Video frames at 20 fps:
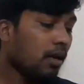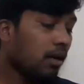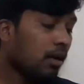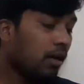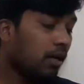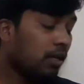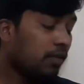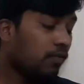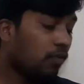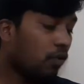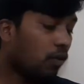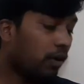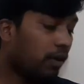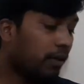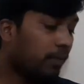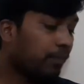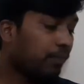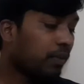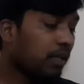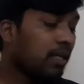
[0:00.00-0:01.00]

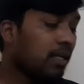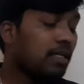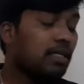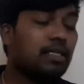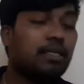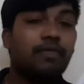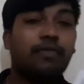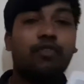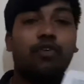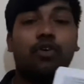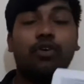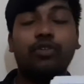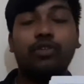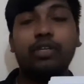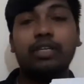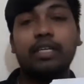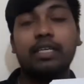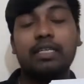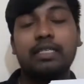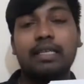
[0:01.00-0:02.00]
involved. Fourth
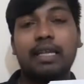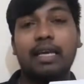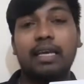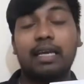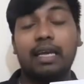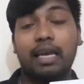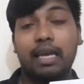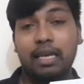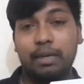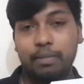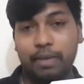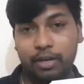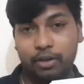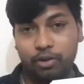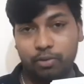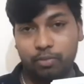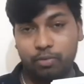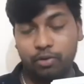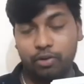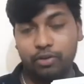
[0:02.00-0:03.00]
unit is like air
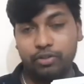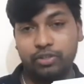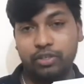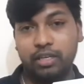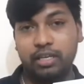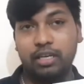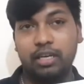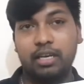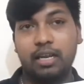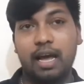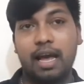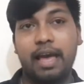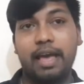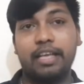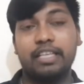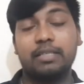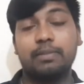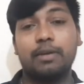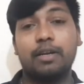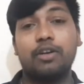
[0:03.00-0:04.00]
microbiology. Here I
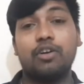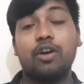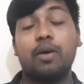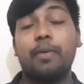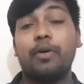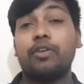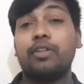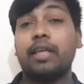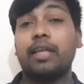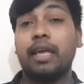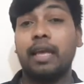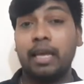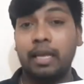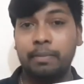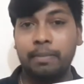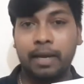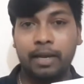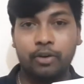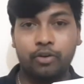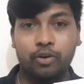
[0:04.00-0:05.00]
have explained about the air
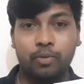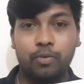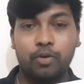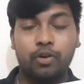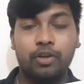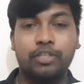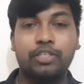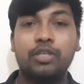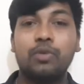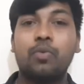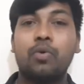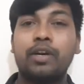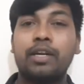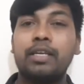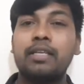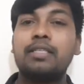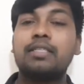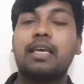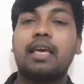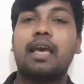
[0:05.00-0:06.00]
microbiology. What
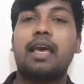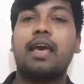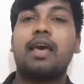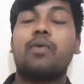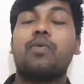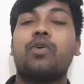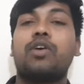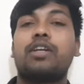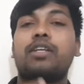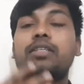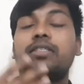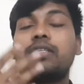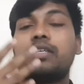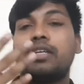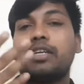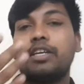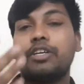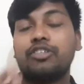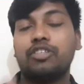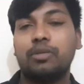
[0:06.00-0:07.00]
is air? What is the
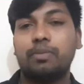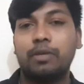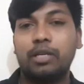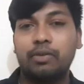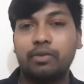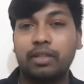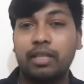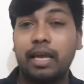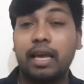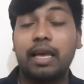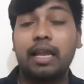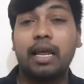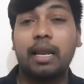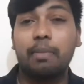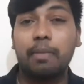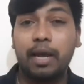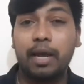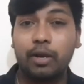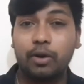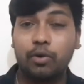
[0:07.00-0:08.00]
relation between the air
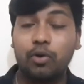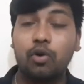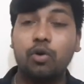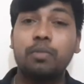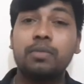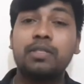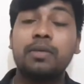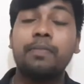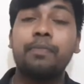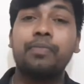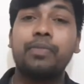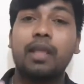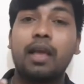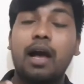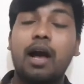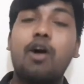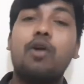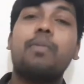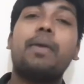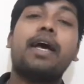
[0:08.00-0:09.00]
and microbes?
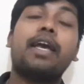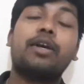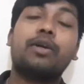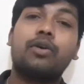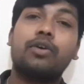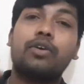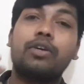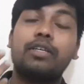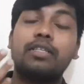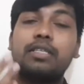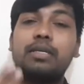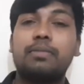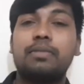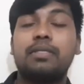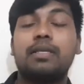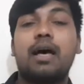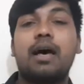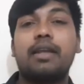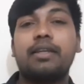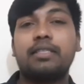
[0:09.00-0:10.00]
How
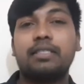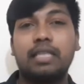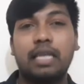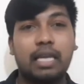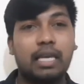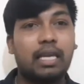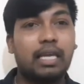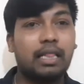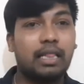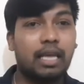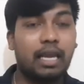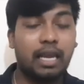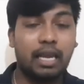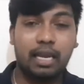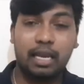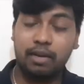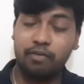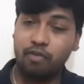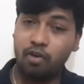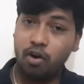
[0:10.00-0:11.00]
microorganisms are staying in
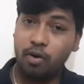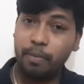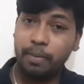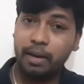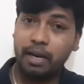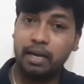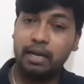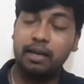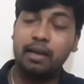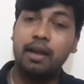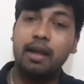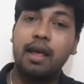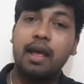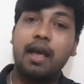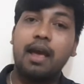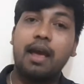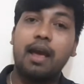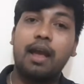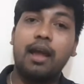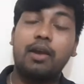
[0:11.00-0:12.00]
the environment,
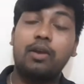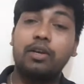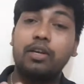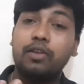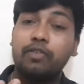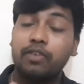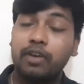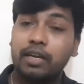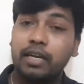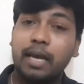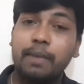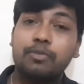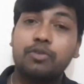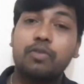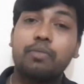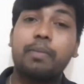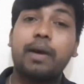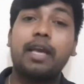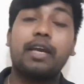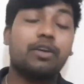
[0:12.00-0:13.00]
and different types
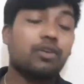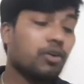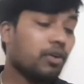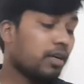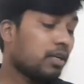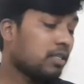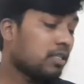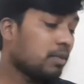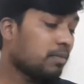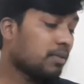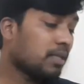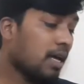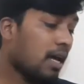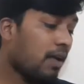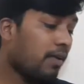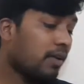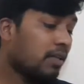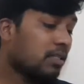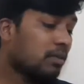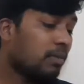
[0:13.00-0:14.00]
of microorganisms I
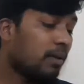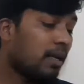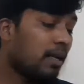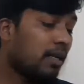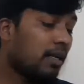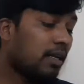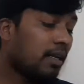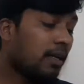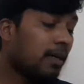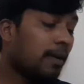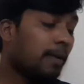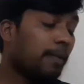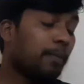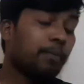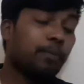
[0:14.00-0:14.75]
have explained here,